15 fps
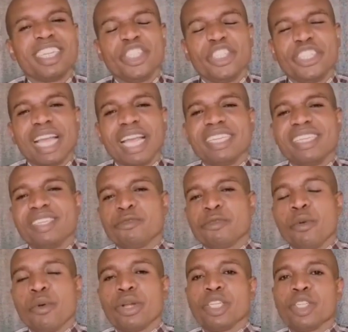Share it,
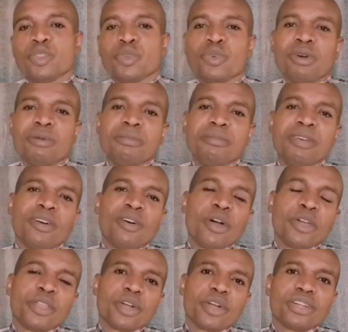forward it to
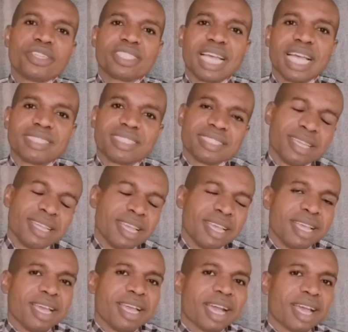all your contacts,
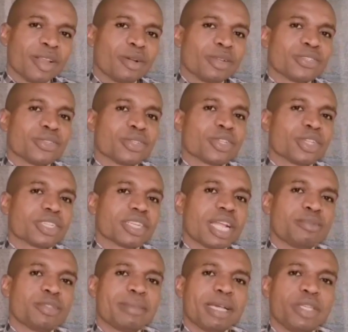and also
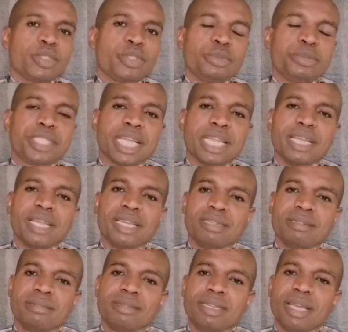subscribe to my YouTube channel
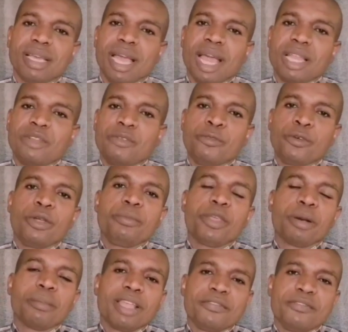and follow me
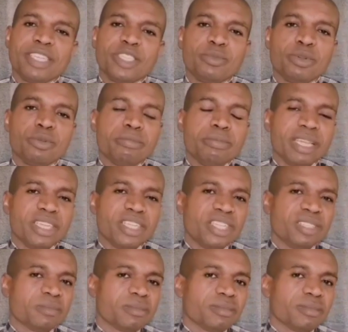on my Facebook page